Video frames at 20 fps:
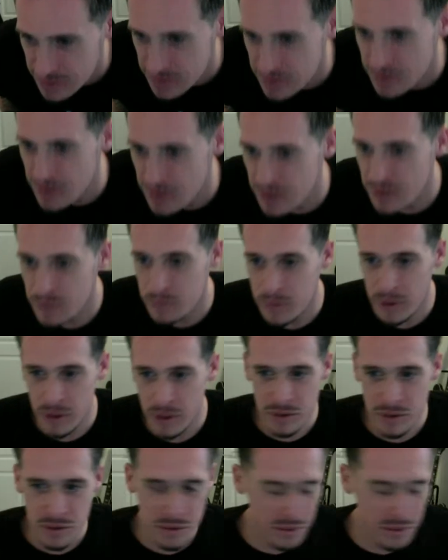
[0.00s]
Yeah,
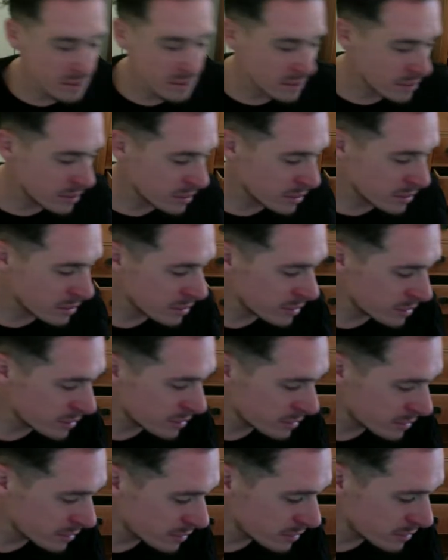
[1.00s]
Boxer,
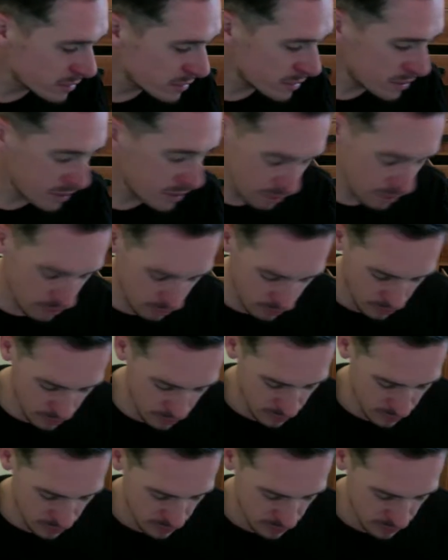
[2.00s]
can't go wrong.